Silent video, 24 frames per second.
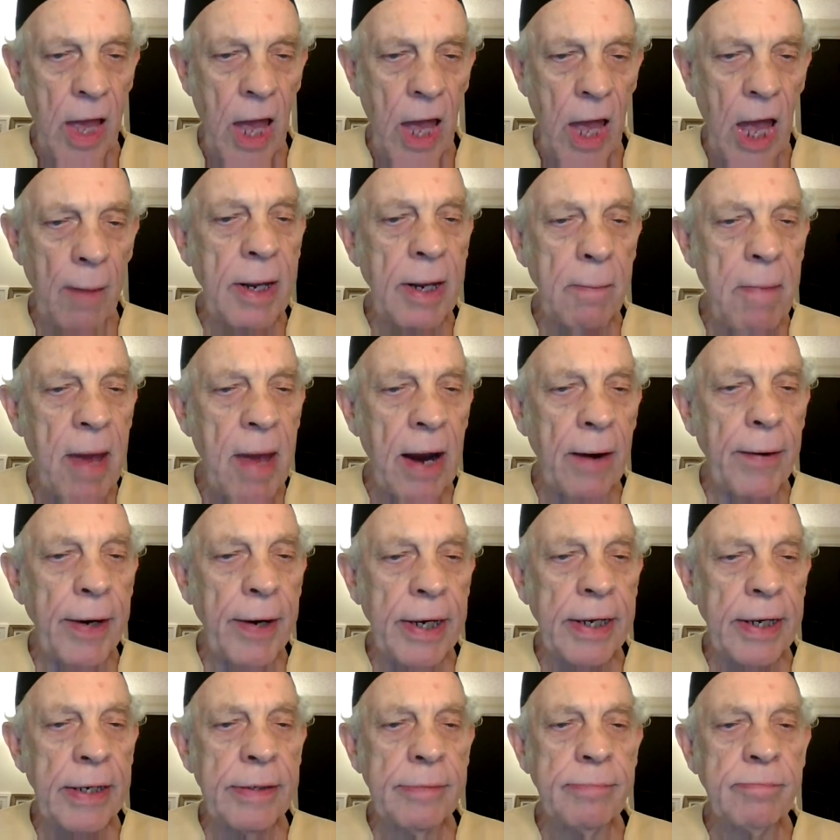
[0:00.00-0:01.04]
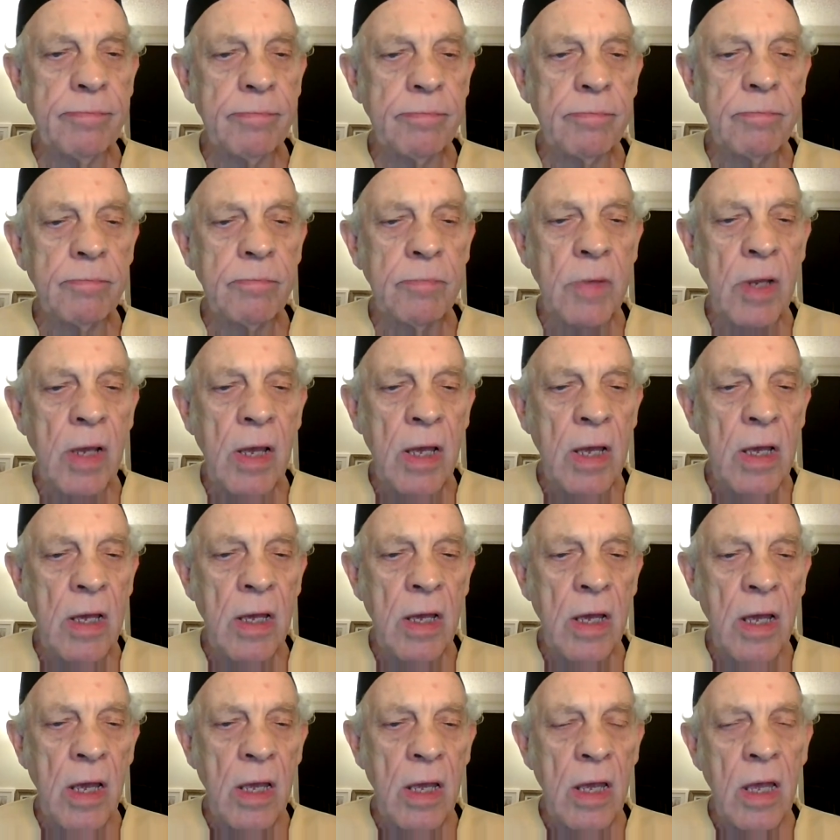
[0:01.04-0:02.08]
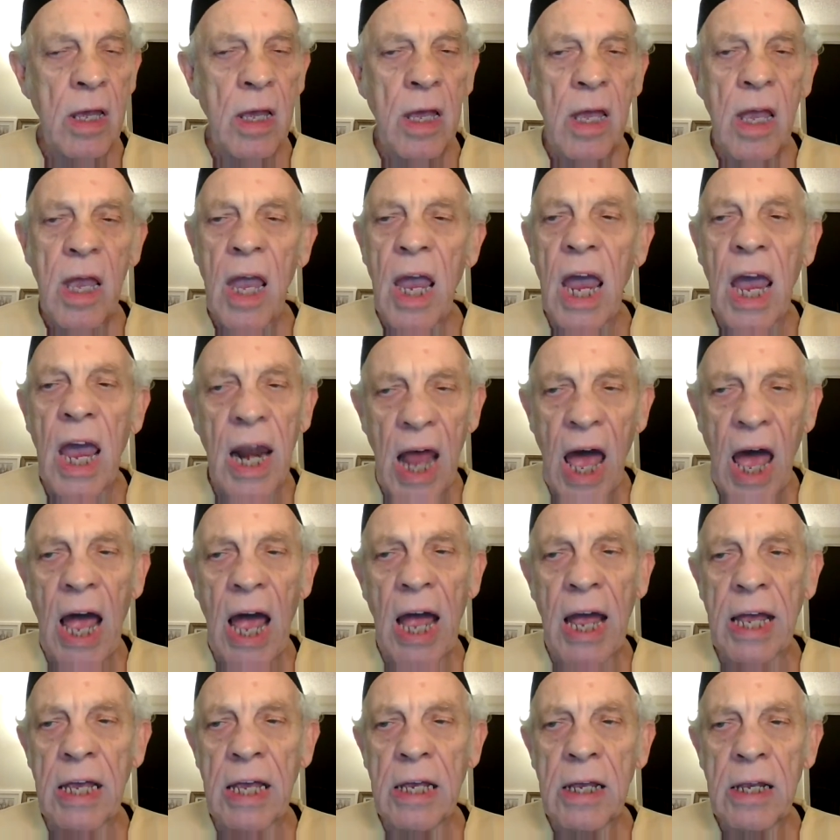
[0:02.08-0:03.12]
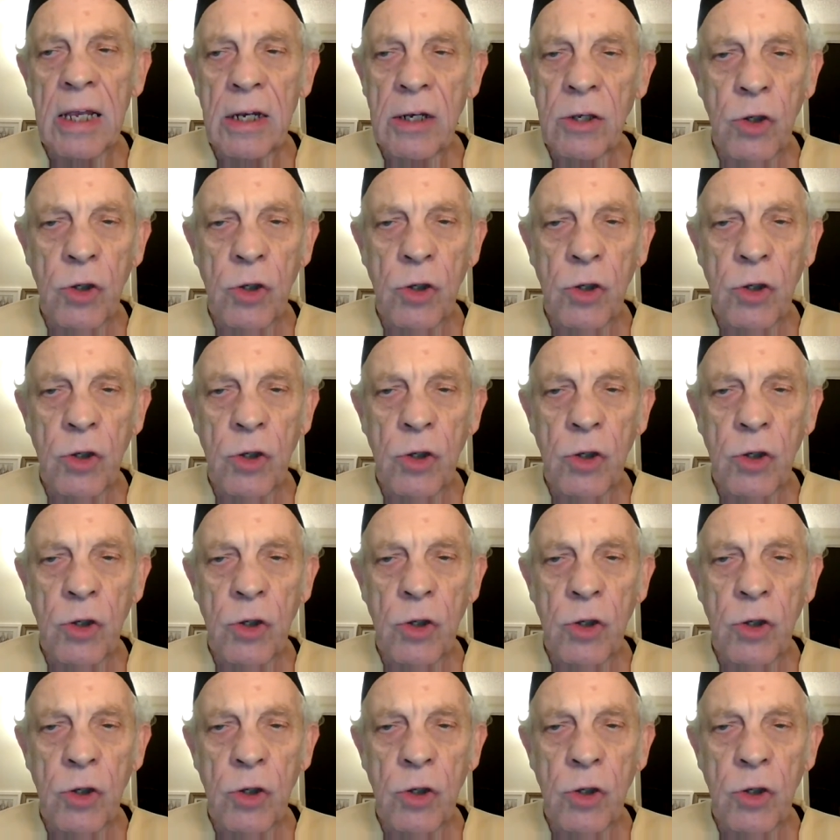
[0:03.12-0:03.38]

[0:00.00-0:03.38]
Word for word: I'm an American, and I